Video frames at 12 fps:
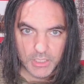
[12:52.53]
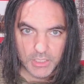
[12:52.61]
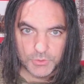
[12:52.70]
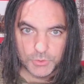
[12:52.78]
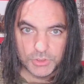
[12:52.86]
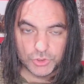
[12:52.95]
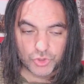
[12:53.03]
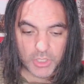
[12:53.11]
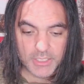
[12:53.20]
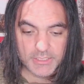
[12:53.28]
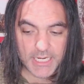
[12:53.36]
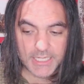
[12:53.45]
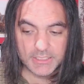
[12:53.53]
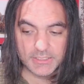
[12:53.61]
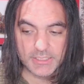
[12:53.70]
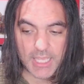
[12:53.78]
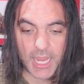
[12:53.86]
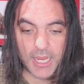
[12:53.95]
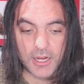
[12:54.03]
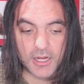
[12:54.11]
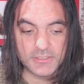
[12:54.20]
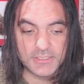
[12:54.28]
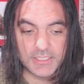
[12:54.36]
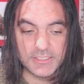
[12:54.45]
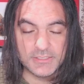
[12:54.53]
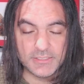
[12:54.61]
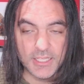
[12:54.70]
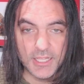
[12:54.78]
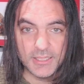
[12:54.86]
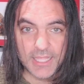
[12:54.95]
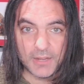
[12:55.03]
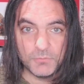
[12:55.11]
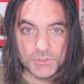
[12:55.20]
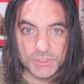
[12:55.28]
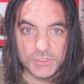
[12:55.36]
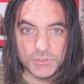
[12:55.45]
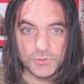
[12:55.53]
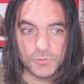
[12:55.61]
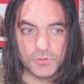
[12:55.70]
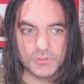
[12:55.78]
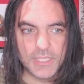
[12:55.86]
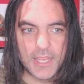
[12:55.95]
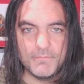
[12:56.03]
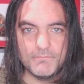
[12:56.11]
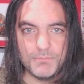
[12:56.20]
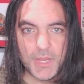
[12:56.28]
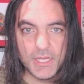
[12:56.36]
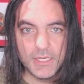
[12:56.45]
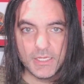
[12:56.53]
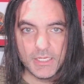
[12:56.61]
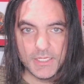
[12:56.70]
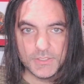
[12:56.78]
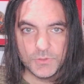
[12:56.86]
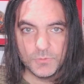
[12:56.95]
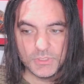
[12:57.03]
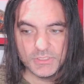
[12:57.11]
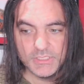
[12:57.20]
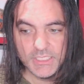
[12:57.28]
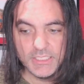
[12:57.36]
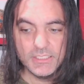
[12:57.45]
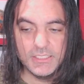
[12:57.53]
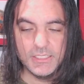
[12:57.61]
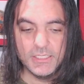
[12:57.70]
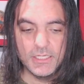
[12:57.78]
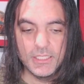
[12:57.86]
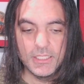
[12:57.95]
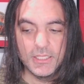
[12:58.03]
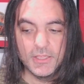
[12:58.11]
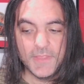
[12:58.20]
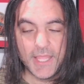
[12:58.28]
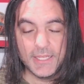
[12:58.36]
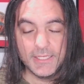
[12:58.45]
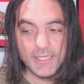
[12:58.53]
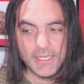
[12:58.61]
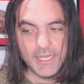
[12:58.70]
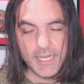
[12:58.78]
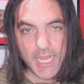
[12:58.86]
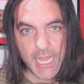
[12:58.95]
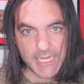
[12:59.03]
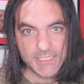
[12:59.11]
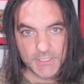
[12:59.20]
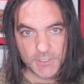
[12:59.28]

You can try and take this chaos that is that which endures and make it into a deity that is your